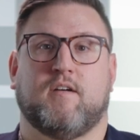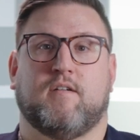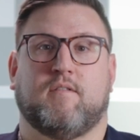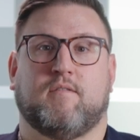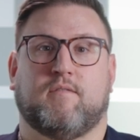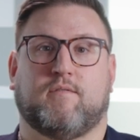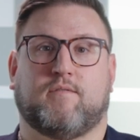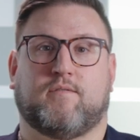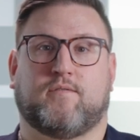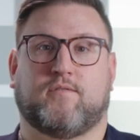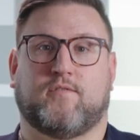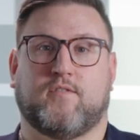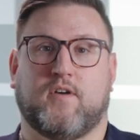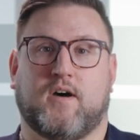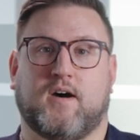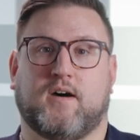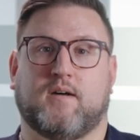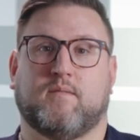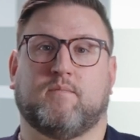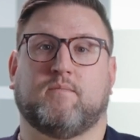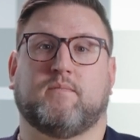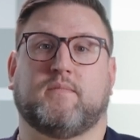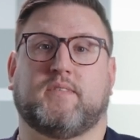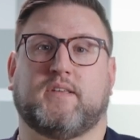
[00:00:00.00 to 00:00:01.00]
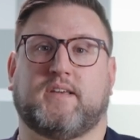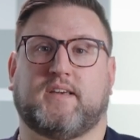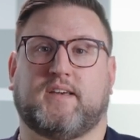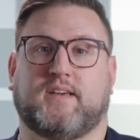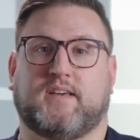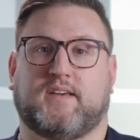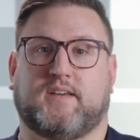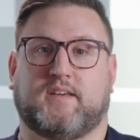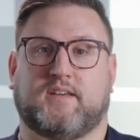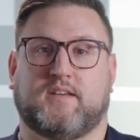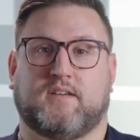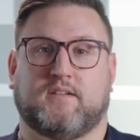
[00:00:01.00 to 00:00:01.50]
from
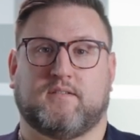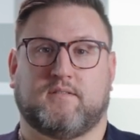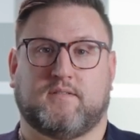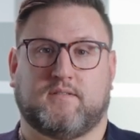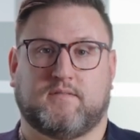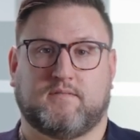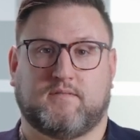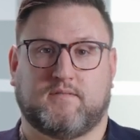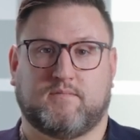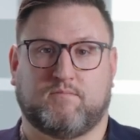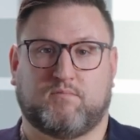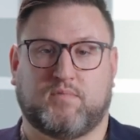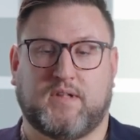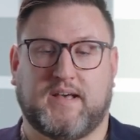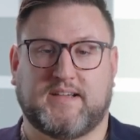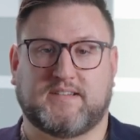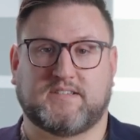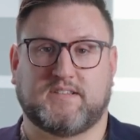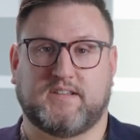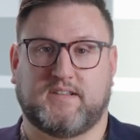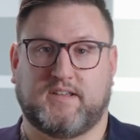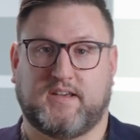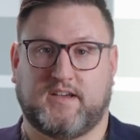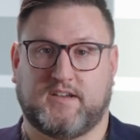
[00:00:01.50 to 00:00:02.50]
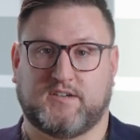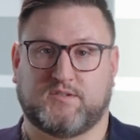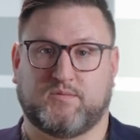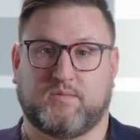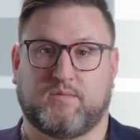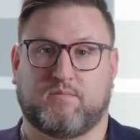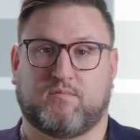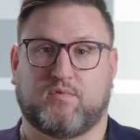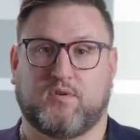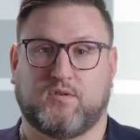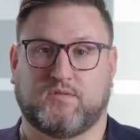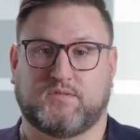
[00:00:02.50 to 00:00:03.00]
the Plex
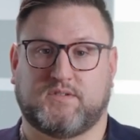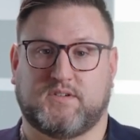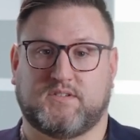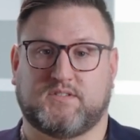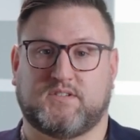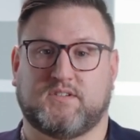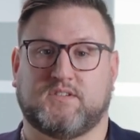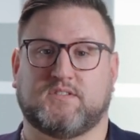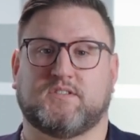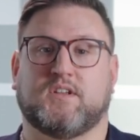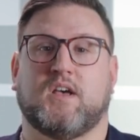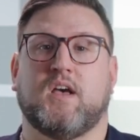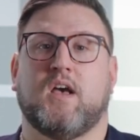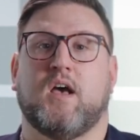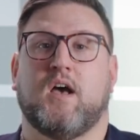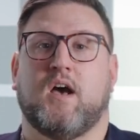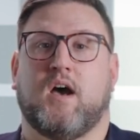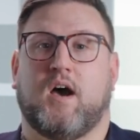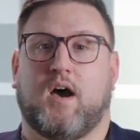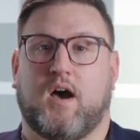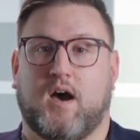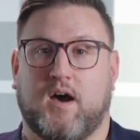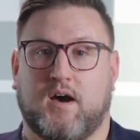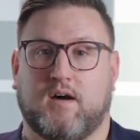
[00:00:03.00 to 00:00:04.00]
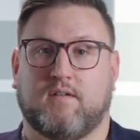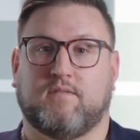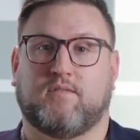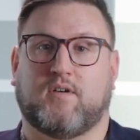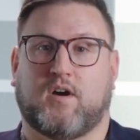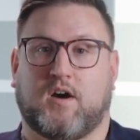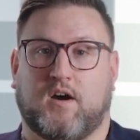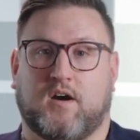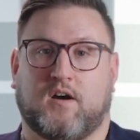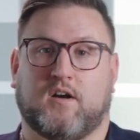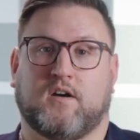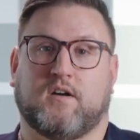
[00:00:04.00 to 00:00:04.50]
engagement processes of
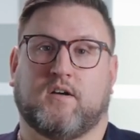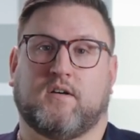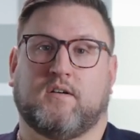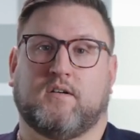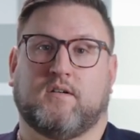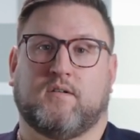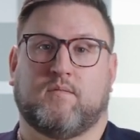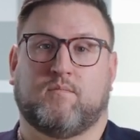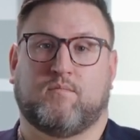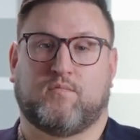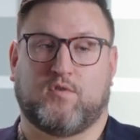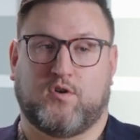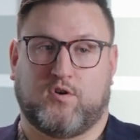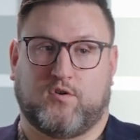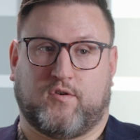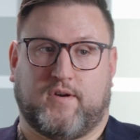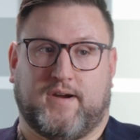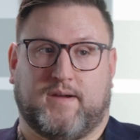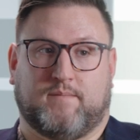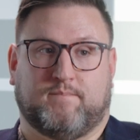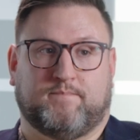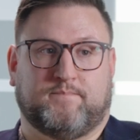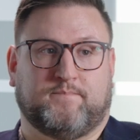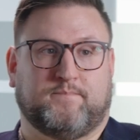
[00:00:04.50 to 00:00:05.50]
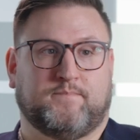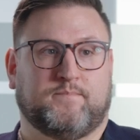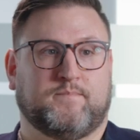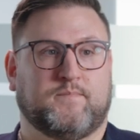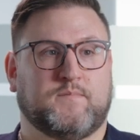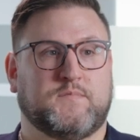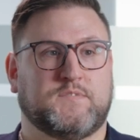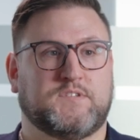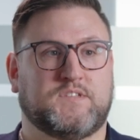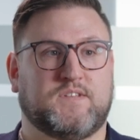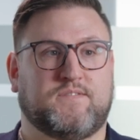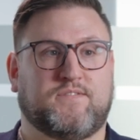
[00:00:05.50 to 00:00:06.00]
our program.
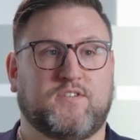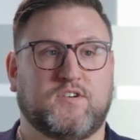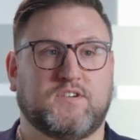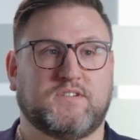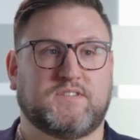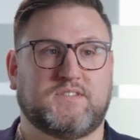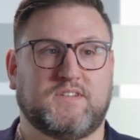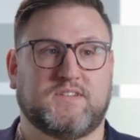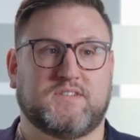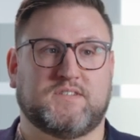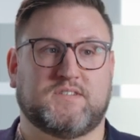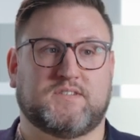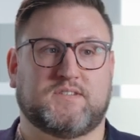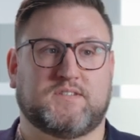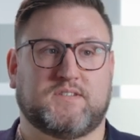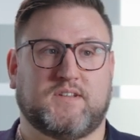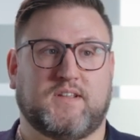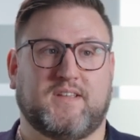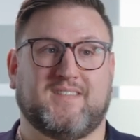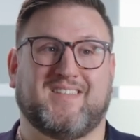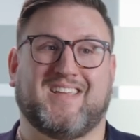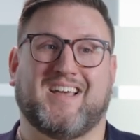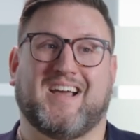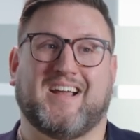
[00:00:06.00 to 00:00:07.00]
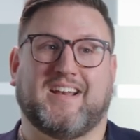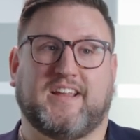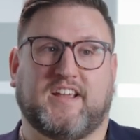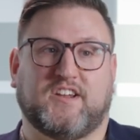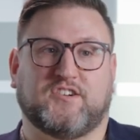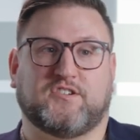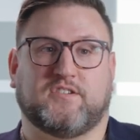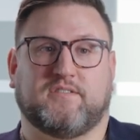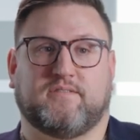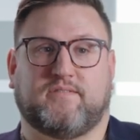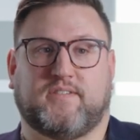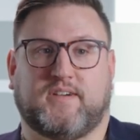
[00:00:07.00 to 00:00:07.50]
So the first is in the
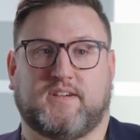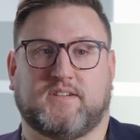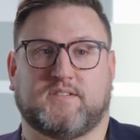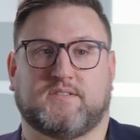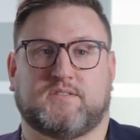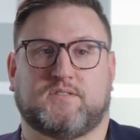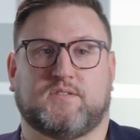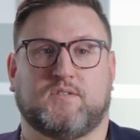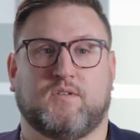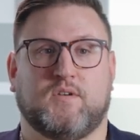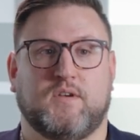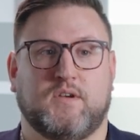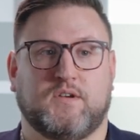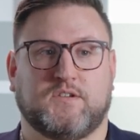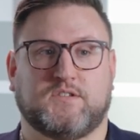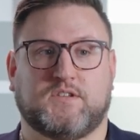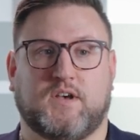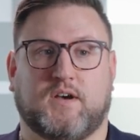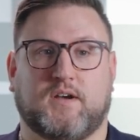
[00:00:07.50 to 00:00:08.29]
ideation phase. So a